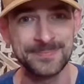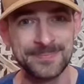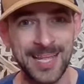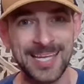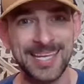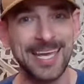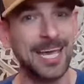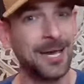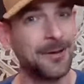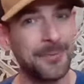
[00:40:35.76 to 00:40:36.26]
I
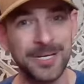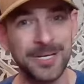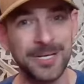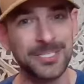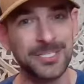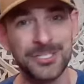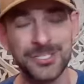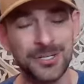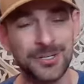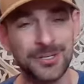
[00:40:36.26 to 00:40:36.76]
can't wait
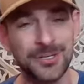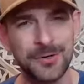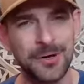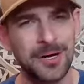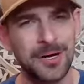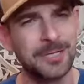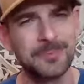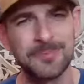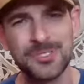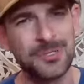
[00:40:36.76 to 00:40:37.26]
to cheer you
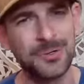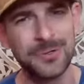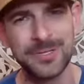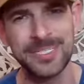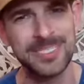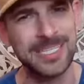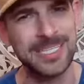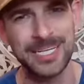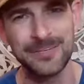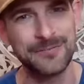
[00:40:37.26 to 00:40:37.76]
on. I'm so
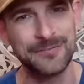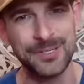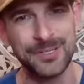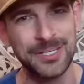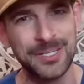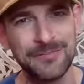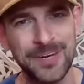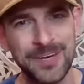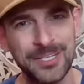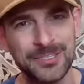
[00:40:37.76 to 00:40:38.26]
excited for
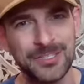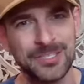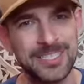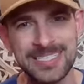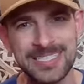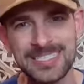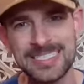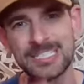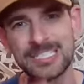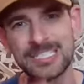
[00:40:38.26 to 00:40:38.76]
convention to
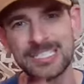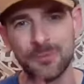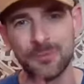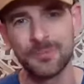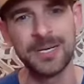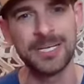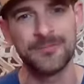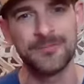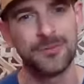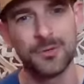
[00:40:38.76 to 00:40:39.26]
see so
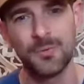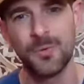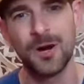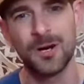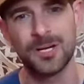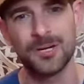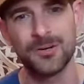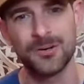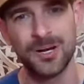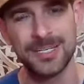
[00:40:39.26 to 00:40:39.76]
many of you
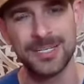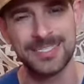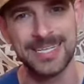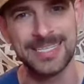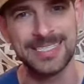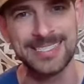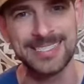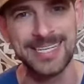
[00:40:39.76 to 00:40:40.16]
walk across that